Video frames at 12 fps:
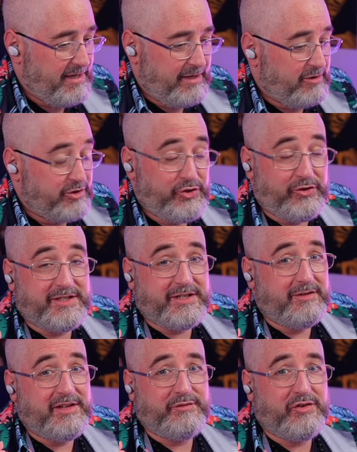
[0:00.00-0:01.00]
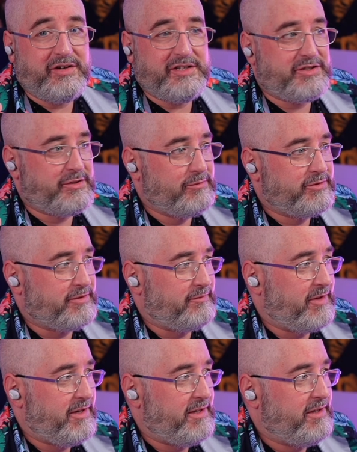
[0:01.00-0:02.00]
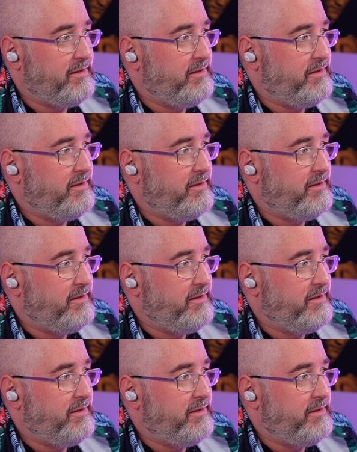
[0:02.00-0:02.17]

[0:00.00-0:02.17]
He ain't got a choice though. They've got his daughter, right?